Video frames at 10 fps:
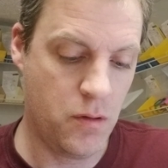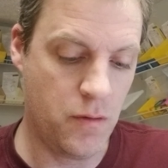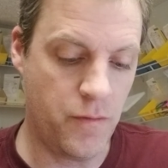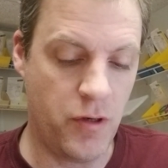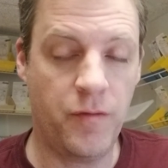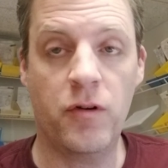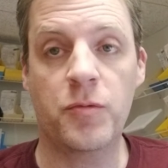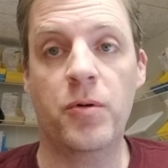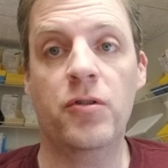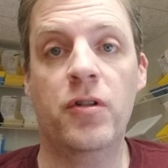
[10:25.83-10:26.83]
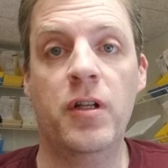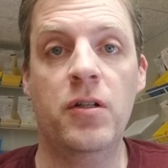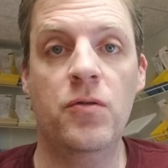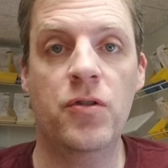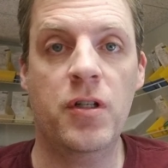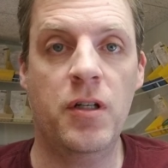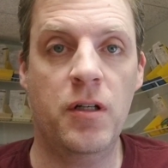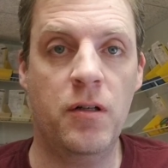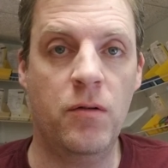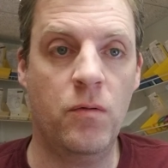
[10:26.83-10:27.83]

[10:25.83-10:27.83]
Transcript: The very first person that you see